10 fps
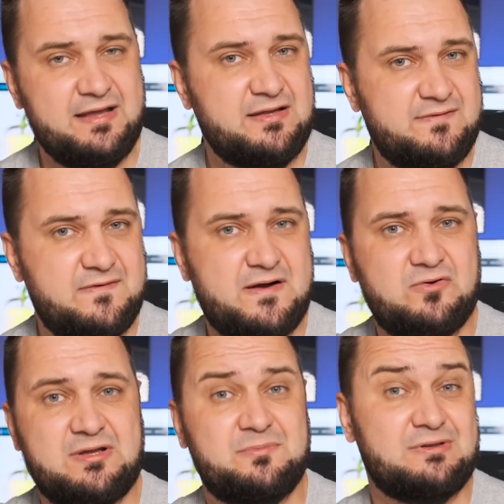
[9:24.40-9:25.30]
never
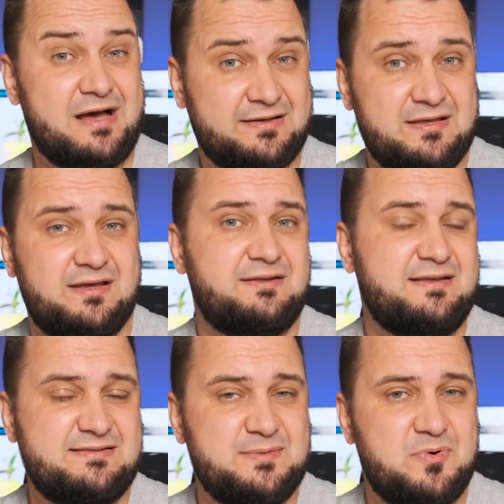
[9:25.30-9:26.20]
found them lacking in
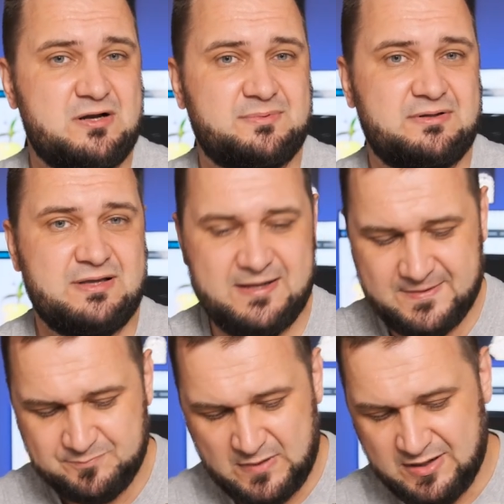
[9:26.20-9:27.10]
this department.
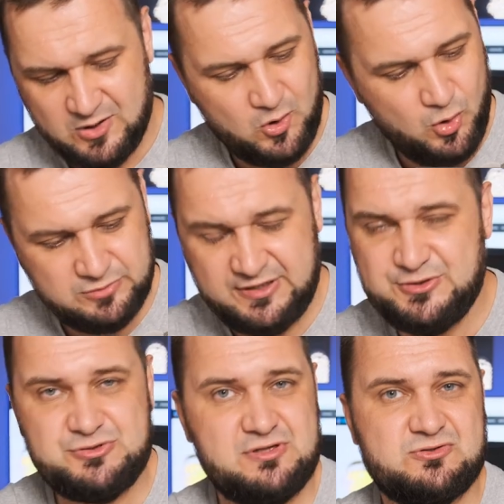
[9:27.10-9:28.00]
All the
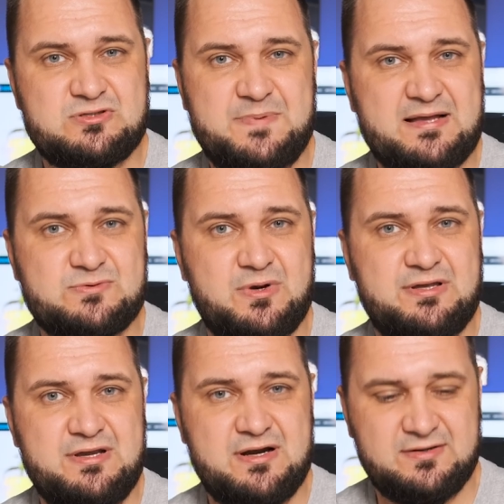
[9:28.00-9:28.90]
usual suspects were
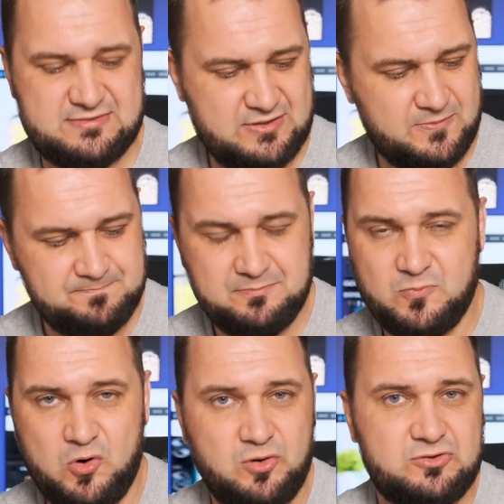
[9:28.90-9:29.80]
here, so
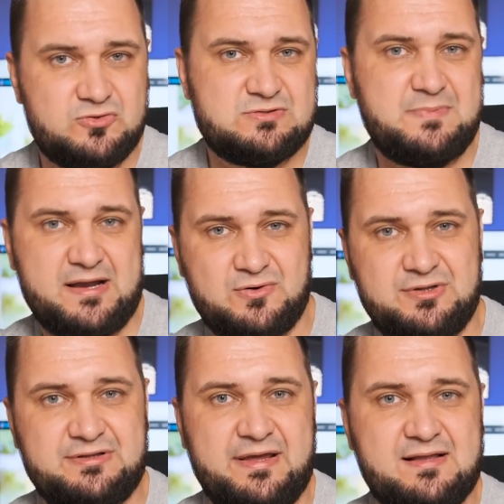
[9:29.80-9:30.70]
all those micro
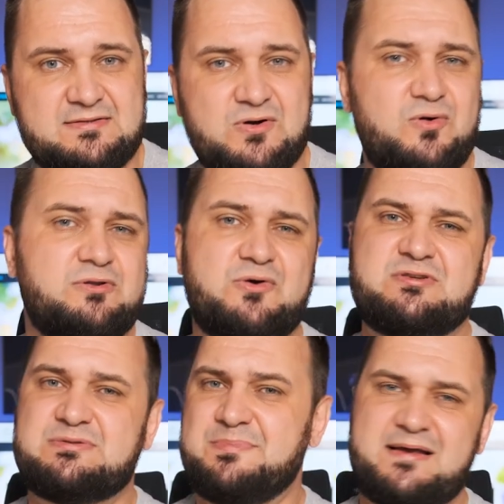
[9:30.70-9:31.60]
details, all
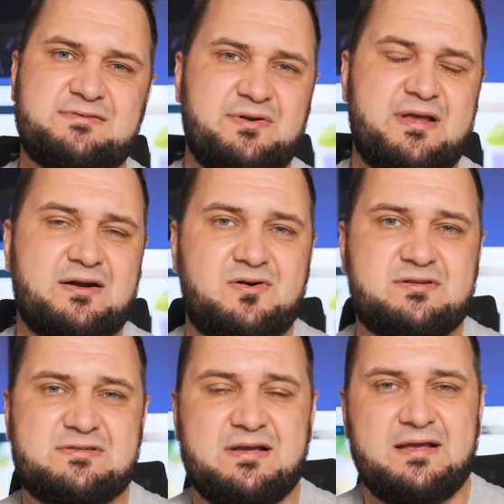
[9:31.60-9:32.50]
those mastering
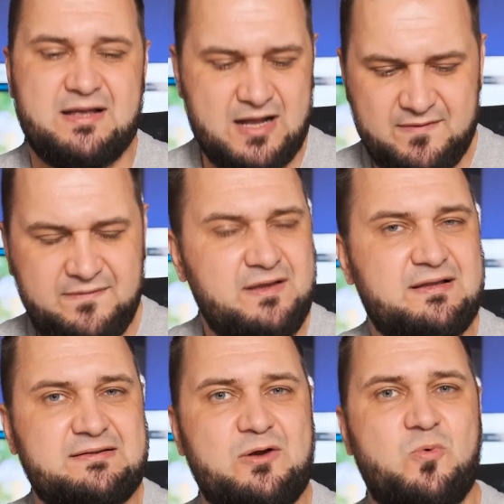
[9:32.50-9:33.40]
errors, everything
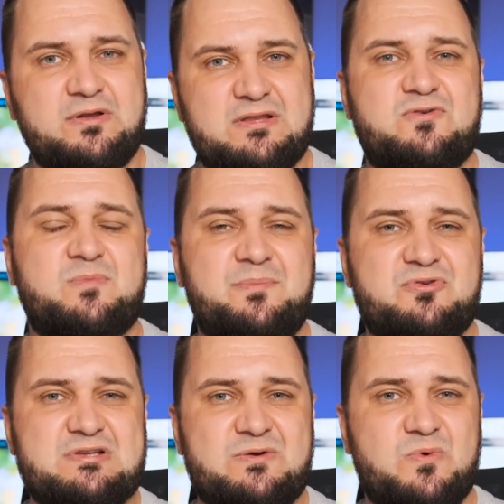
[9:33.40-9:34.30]
that I wanted from my
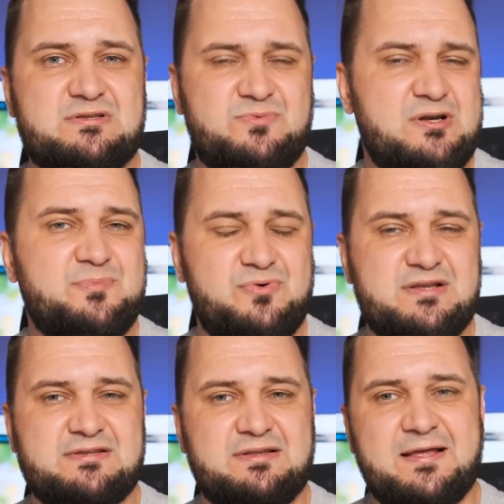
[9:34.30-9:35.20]
music was really
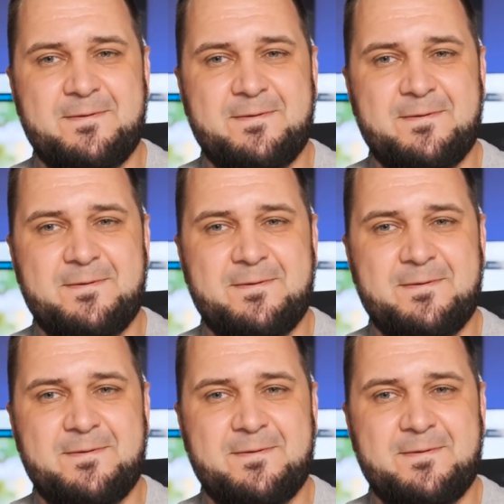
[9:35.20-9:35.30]
present.